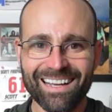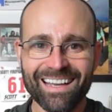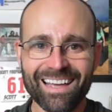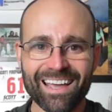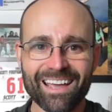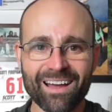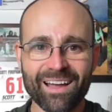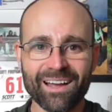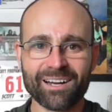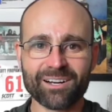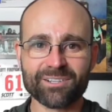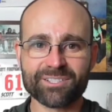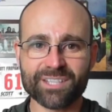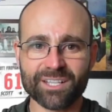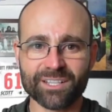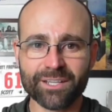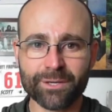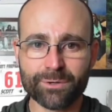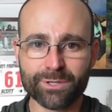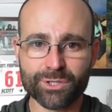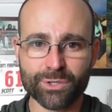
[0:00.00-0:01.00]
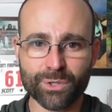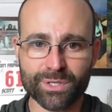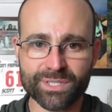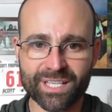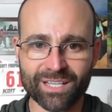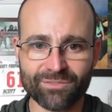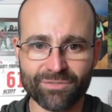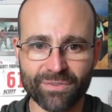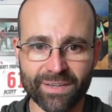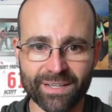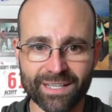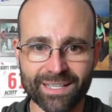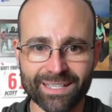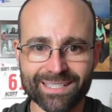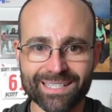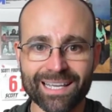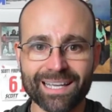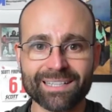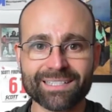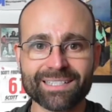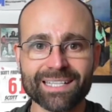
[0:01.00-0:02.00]
Hey hikers, Lee with Trailside Fitness,
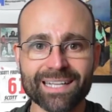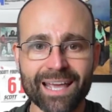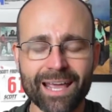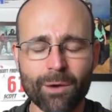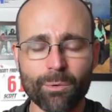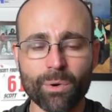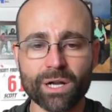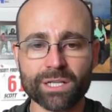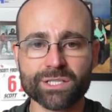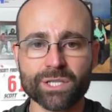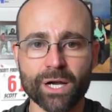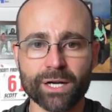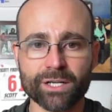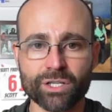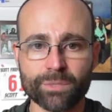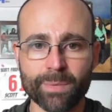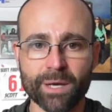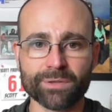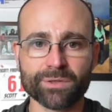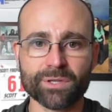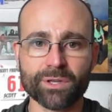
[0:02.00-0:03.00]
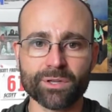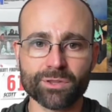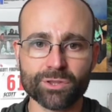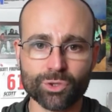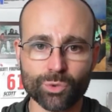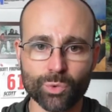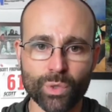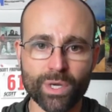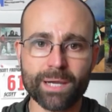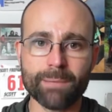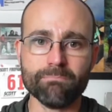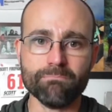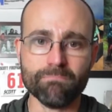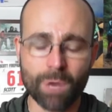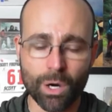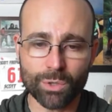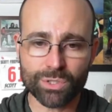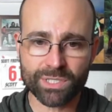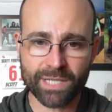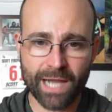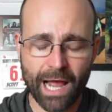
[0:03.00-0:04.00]
and today I want to talk to you about the three
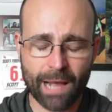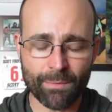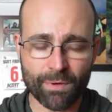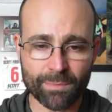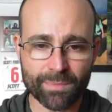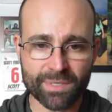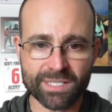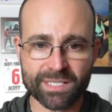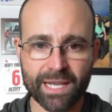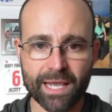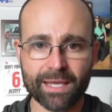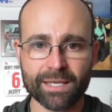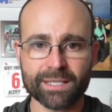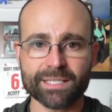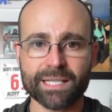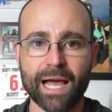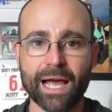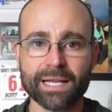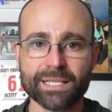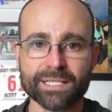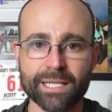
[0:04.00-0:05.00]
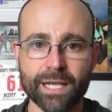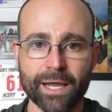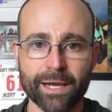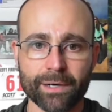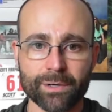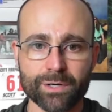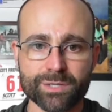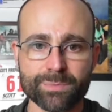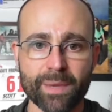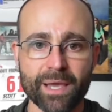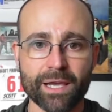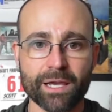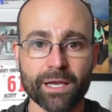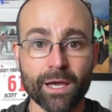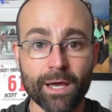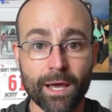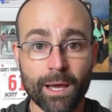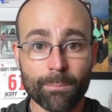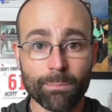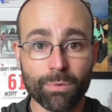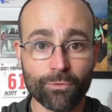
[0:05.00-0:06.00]
most common mistakes I see hikers make
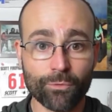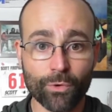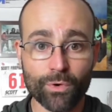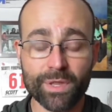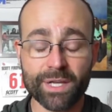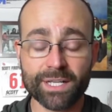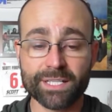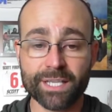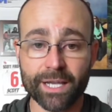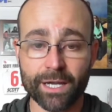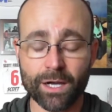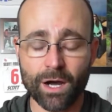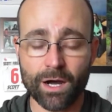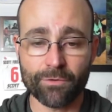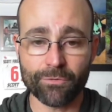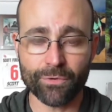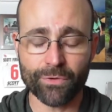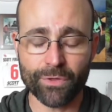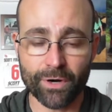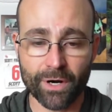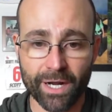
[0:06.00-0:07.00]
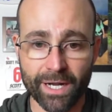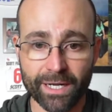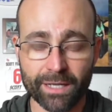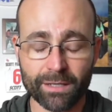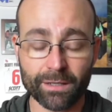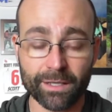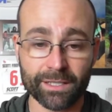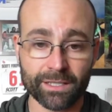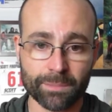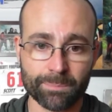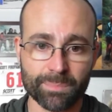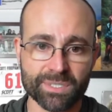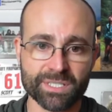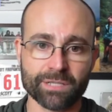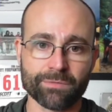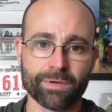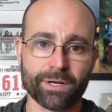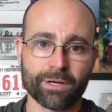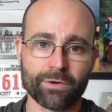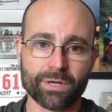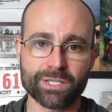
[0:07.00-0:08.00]
before they take off for their hike like the
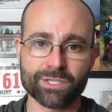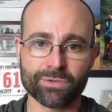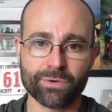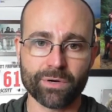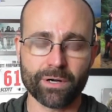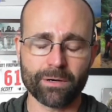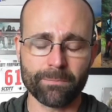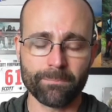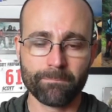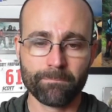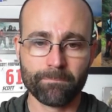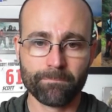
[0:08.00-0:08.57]
Pacific Crest Trail.